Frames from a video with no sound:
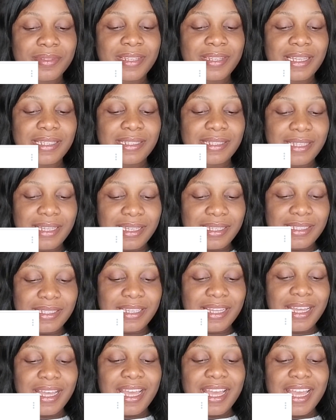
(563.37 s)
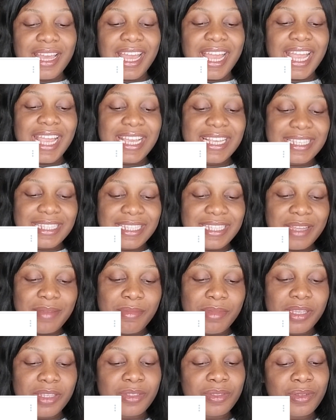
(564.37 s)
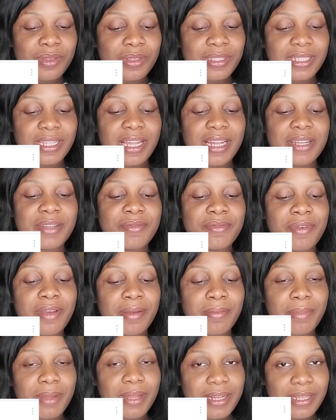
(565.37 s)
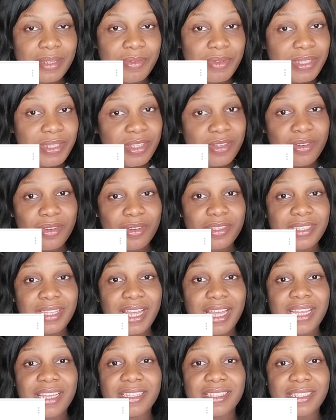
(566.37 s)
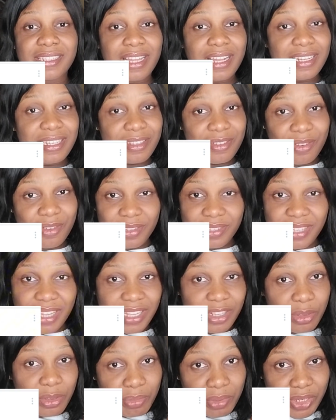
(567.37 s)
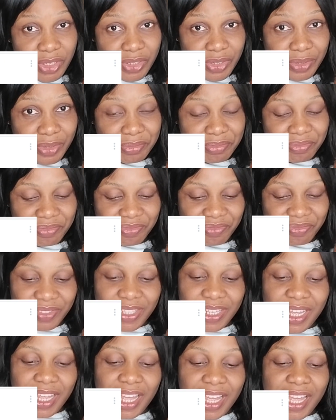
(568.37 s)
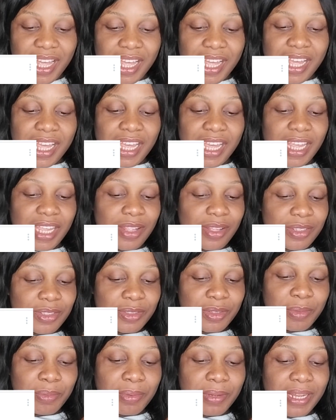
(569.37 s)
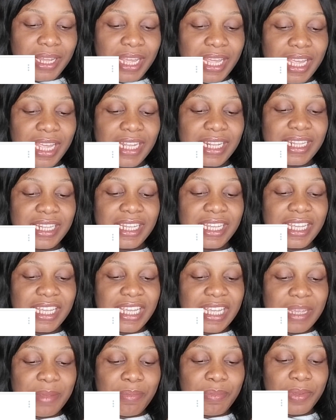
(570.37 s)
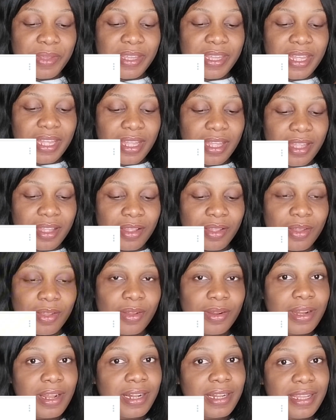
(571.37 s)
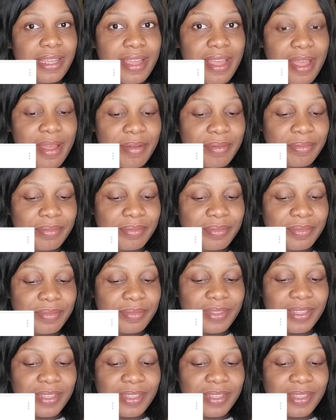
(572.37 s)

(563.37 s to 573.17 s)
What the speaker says: that says, his name is not Stanley Nwabali. You think consign Stanley, consign your picture. He does not play in the EPL or La Liga.